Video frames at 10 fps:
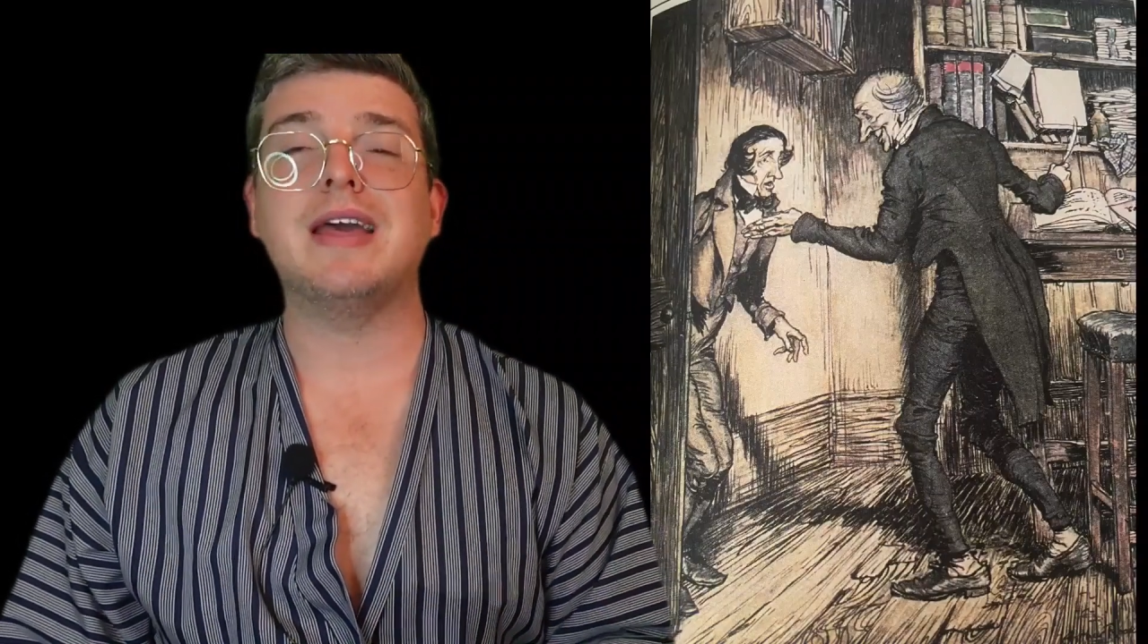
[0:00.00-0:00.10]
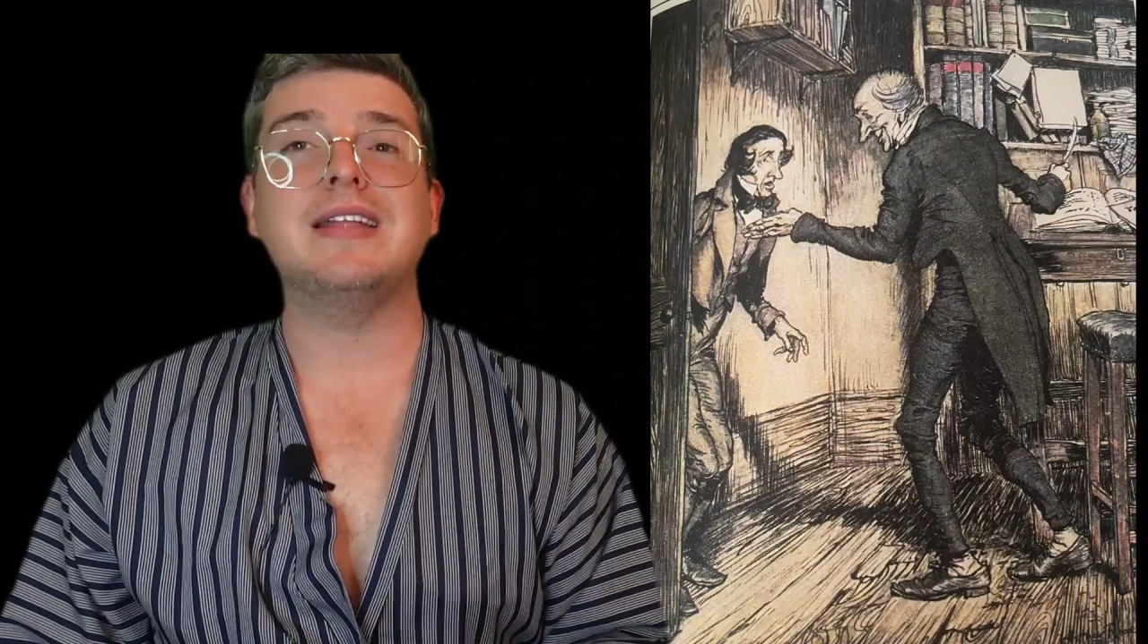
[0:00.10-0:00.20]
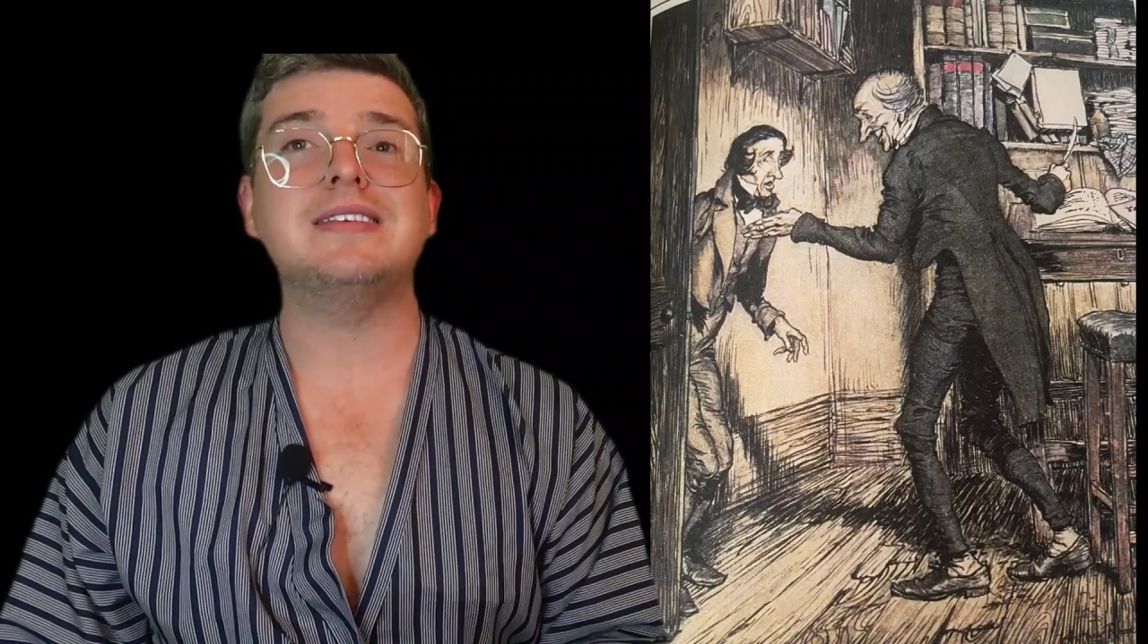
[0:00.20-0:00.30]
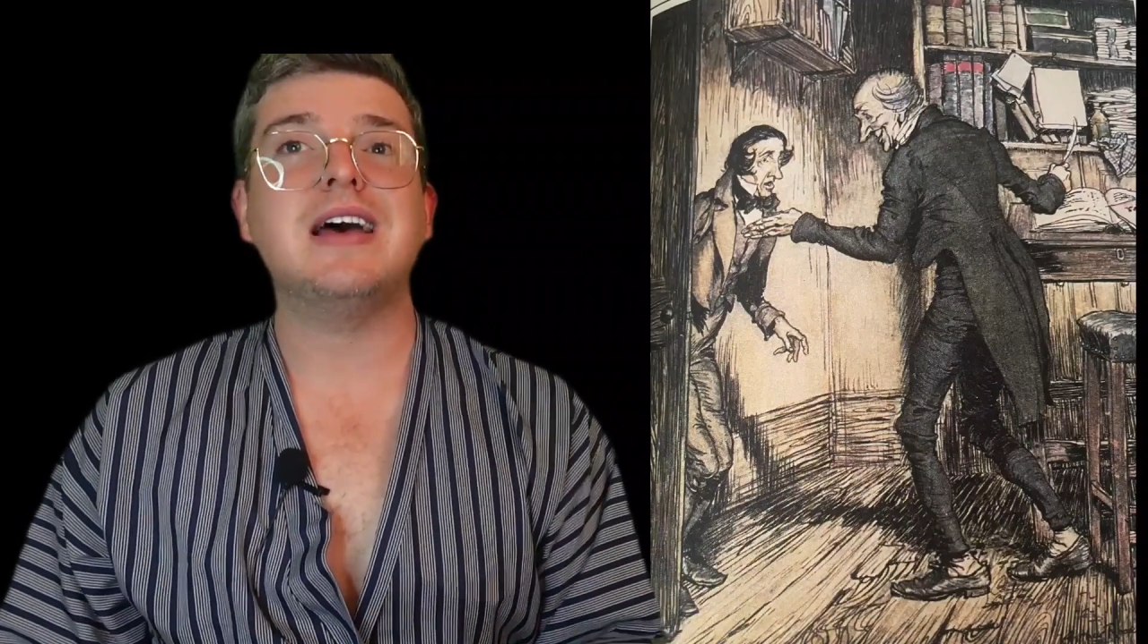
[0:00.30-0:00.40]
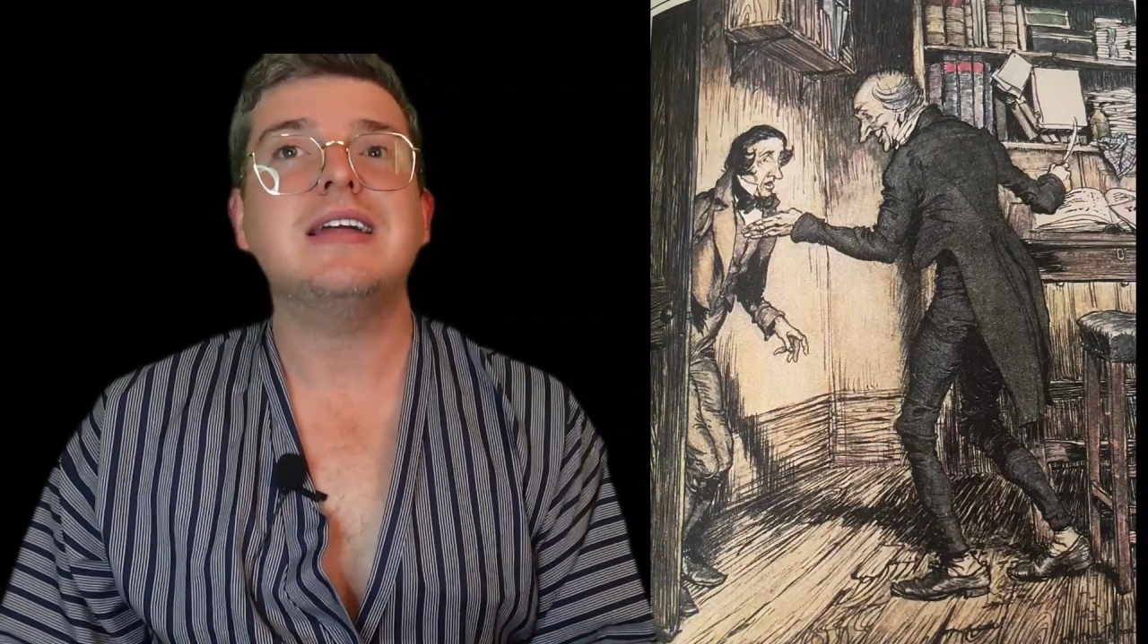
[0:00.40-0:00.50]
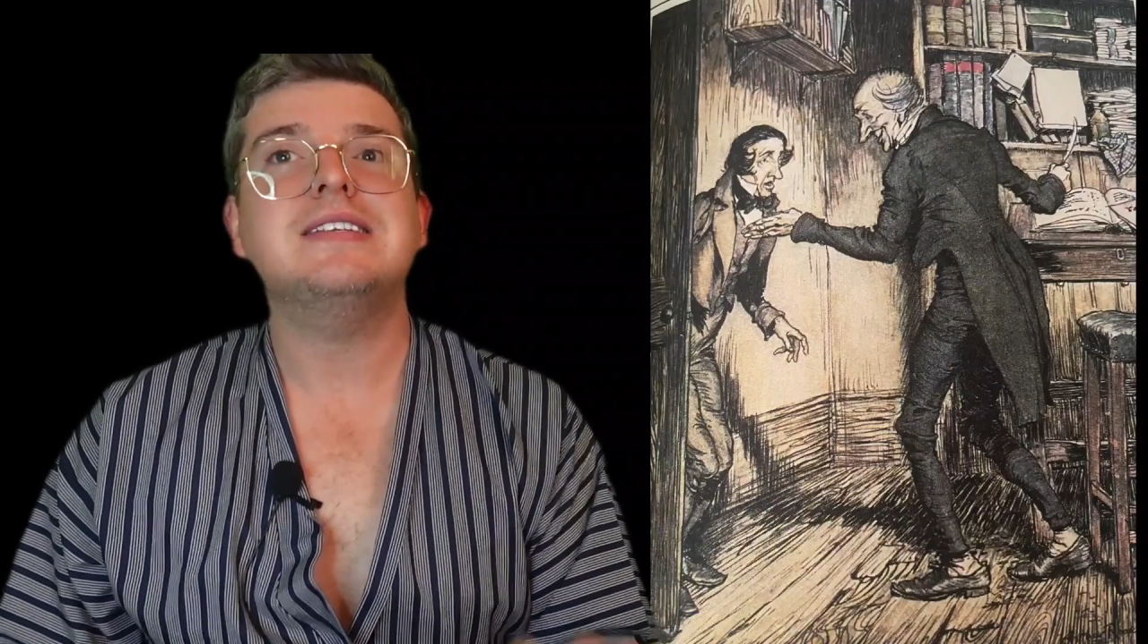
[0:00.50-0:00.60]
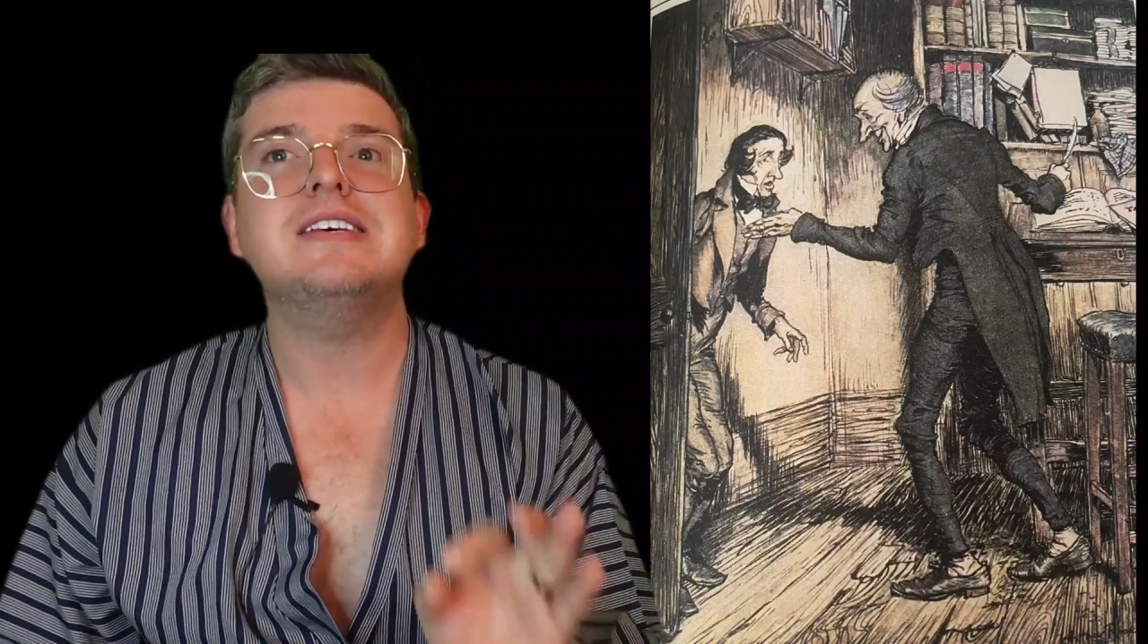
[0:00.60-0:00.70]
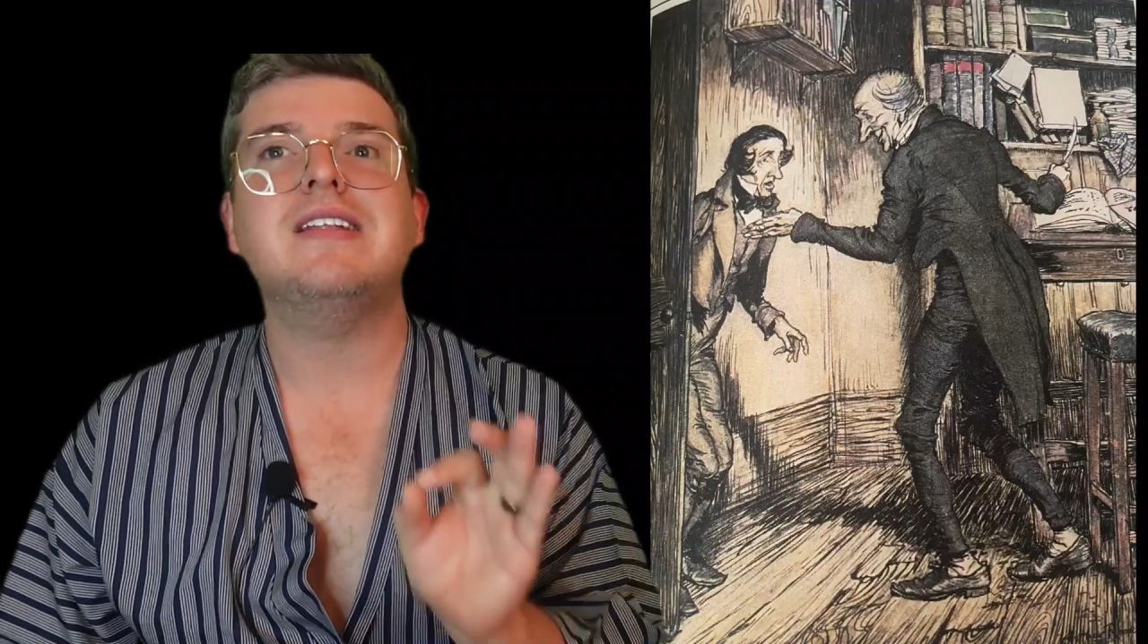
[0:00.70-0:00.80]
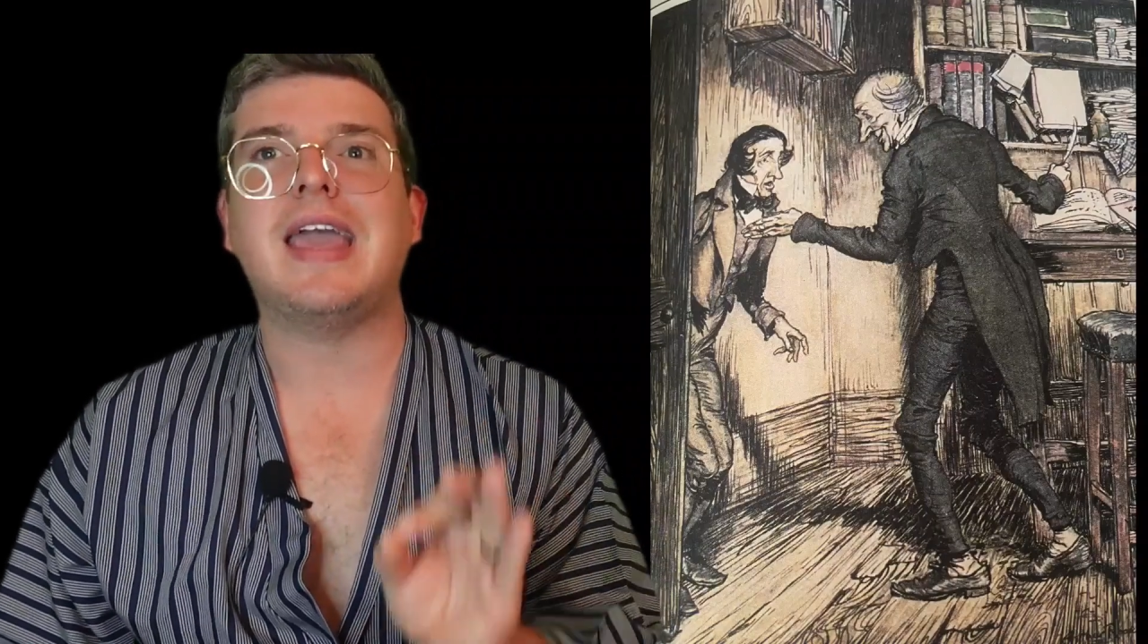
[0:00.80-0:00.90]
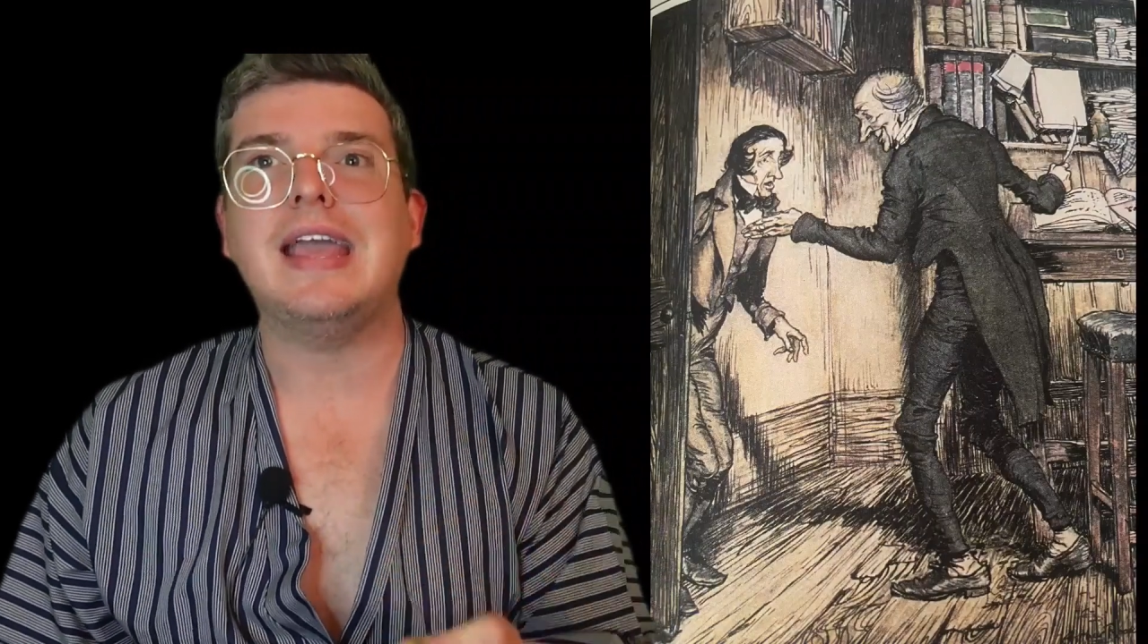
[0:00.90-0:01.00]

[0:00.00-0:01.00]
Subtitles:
It's not until